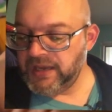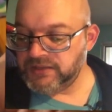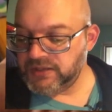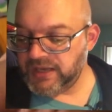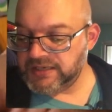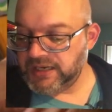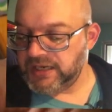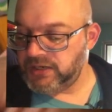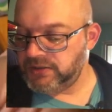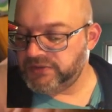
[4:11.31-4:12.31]
So the idea
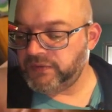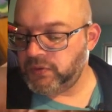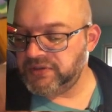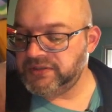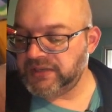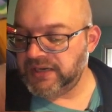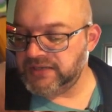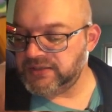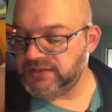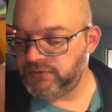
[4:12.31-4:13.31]
here is, of course, that he
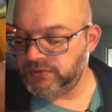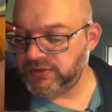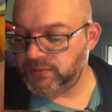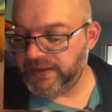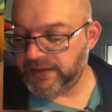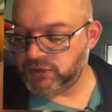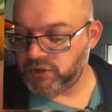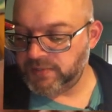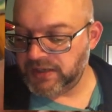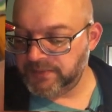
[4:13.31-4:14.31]
has a 0/0 black
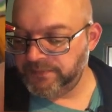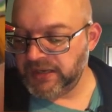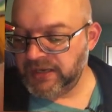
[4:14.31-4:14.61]
germ on him.